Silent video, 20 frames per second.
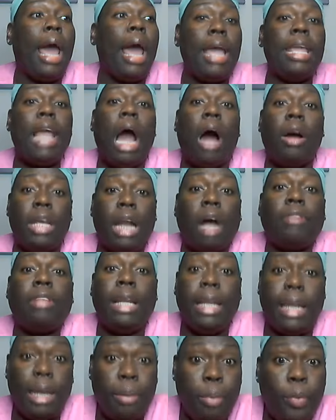hey, y'all get off
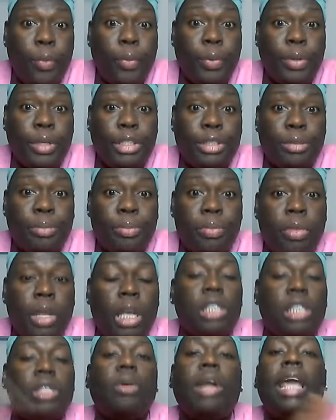that lady porch.
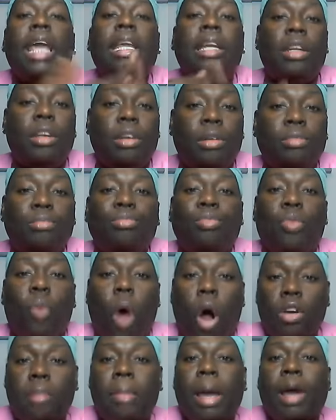So they ended up
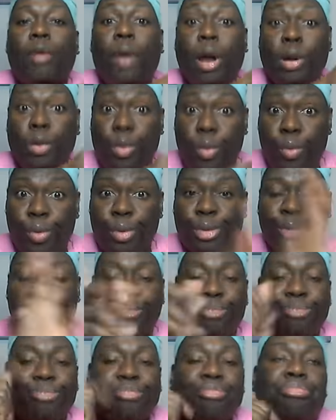walking back around the corner.
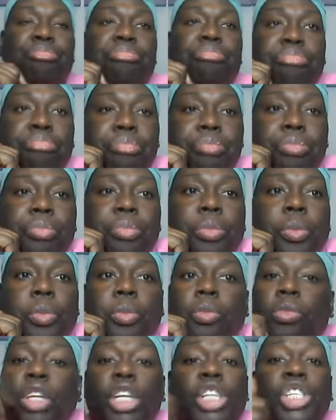
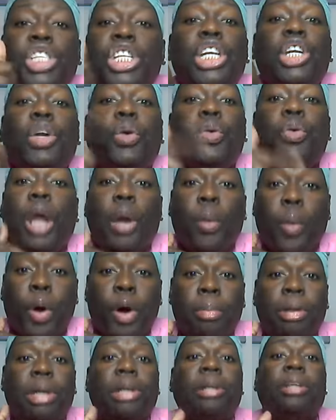She didn't know who they
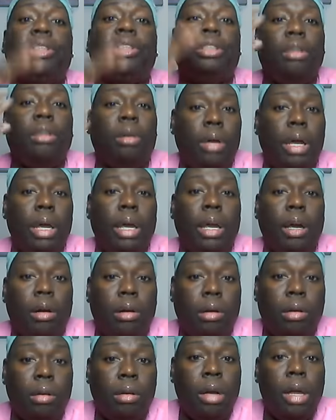were because, you know,
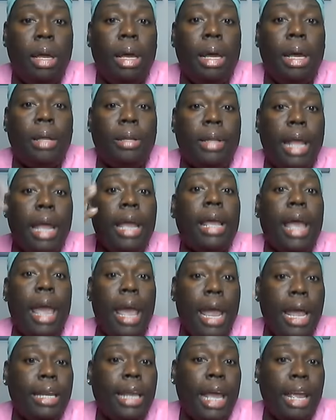uh they
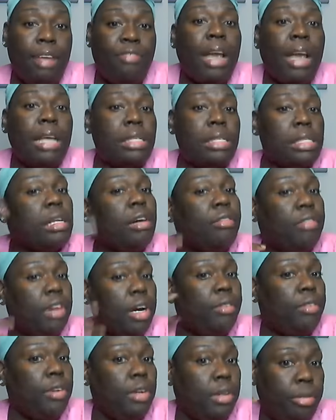had their face and stuff
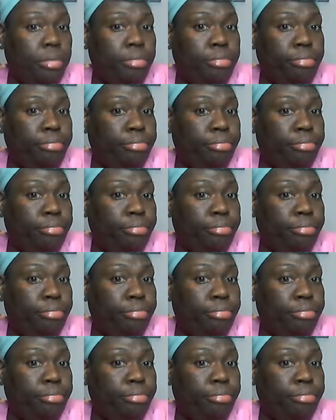covered up.